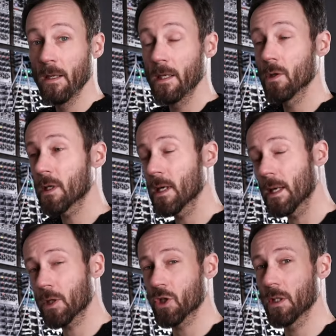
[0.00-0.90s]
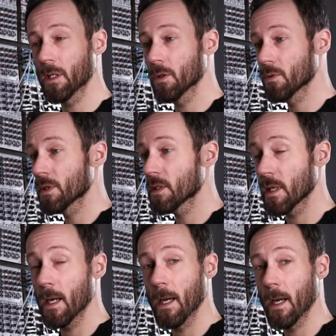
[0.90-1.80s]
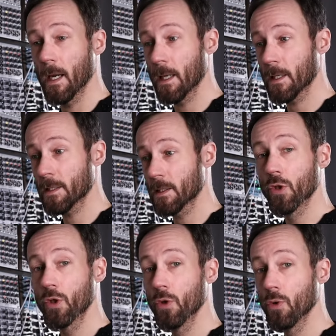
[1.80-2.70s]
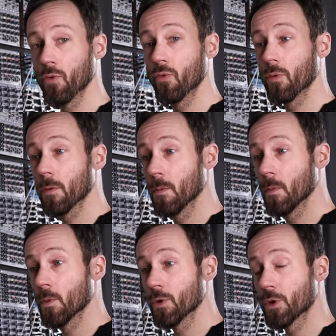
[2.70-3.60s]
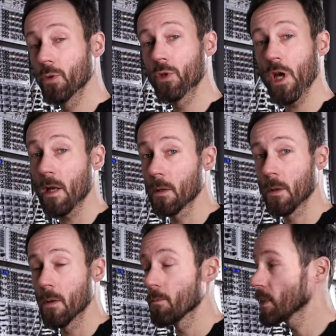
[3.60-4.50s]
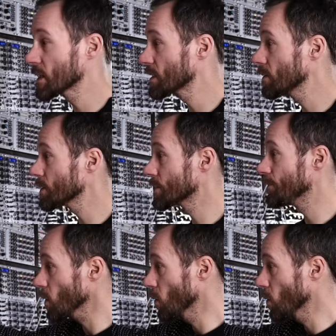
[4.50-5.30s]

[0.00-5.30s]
you can actually use it as two-channel mixers,